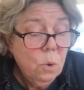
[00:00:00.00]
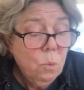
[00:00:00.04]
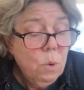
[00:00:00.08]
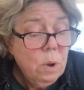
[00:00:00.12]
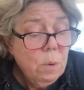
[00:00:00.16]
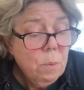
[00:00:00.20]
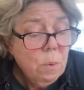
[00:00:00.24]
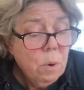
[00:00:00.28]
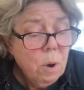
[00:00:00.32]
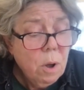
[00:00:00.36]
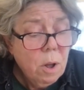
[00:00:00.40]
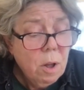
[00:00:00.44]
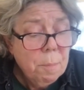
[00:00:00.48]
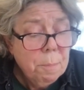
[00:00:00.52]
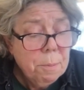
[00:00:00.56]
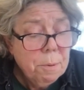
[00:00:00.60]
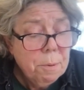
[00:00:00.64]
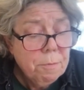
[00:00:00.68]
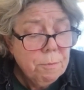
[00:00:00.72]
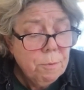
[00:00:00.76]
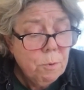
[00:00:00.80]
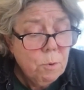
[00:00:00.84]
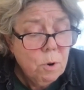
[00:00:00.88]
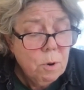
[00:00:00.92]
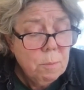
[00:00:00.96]
We were all
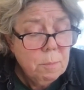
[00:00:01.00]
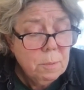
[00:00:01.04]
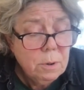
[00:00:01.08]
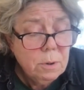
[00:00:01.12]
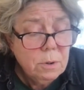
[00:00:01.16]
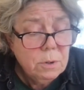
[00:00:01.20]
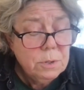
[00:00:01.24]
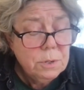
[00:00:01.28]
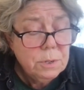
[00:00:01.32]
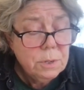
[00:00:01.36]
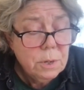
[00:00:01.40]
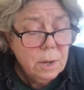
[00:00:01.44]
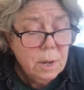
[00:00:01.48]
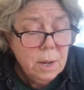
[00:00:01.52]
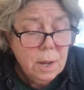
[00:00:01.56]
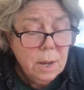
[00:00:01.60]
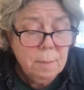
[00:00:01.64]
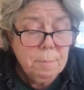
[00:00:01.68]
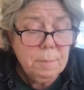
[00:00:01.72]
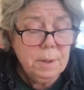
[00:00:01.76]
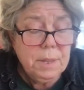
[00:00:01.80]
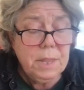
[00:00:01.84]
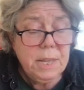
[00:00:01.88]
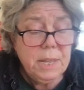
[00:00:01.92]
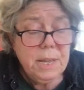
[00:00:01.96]
performers,
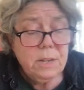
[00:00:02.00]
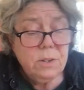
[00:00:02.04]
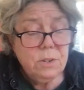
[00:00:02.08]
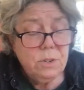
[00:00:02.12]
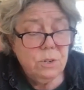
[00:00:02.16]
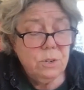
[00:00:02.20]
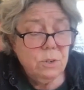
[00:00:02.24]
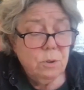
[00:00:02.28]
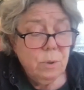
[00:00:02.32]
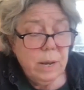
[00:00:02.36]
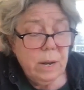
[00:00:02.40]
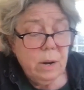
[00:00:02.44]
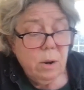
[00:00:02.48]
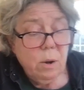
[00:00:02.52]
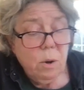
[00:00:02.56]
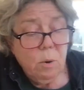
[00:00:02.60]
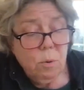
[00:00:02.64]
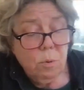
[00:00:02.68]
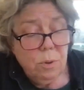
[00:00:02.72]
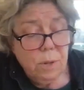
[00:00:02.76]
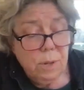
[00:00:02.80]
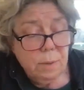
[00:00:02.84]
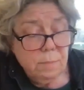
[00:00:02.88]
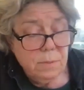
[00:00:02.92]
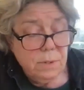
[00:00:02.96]
but these two had
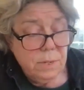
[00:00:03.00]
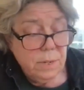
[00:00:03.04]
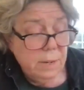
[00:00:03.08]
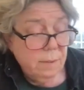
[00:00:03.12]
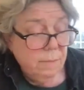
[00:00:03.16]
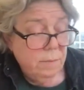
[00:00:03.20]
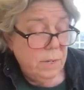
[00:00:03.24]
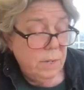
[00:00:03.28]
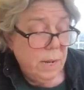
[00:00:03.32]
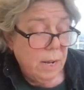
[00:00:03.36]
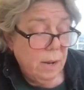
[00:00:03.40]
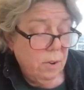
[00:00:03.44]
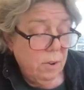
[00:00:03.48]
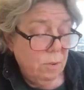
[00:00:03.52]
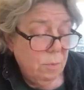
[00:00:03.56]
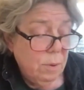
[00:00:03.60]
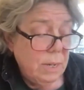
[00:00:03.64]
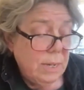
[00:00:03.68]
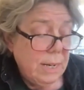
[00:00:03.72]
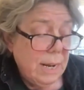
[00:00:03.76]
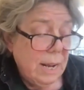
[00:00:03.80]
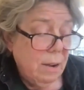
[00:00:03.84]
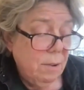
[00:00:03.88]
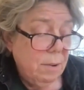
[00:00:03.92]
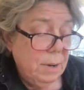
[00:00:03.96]
honed themselves down to a
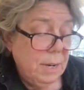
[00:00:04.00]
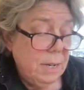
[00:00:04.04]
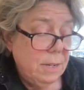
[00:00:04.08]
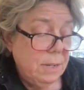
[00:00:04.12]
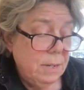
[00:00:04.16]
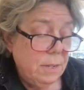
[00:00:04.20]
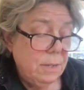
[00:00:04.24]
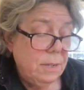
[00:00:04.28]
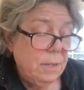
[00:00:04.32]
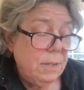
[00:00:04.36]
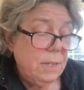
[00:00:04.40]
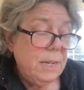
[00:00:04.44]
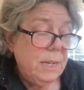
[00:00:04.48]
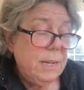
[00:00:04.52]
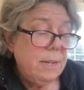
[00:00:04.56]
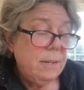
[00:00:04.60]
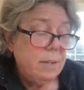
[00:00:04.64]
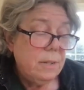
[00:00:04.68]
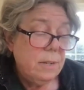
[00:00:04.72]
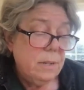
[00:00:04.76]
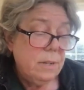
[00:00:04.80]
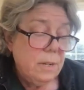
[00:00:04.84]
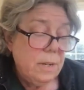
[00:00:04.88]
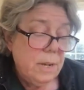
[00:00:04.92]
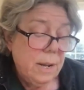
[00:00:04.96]
townie's
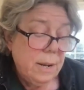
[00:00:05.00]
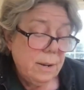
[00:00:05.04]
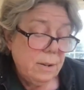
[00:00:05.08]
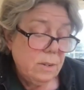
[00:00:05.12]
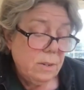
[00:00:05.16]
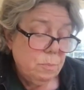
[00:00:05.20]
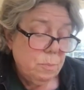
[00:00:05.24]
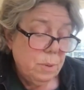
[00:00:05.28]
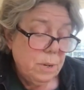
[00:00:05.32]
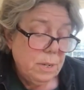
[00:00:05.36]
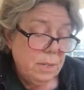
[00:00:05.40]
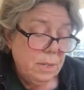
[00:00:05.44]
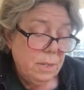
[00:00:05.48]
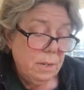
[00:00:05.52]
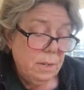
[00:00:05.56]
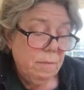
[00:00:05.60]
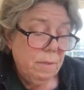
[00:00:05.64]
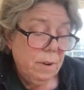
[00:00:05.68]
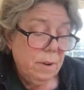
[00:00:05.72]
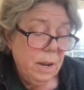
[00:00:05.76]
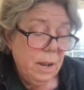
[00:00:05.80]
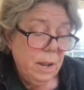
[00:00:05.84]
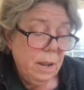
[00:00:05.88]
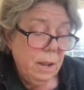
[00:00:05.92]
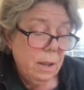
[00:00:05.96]
seasoned
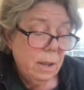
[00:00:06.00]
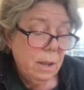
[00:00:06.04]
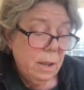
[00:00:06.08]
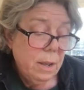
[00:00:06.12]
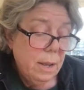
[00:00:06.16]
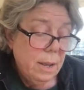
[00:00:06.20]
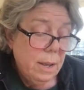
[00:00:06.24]
expressivity,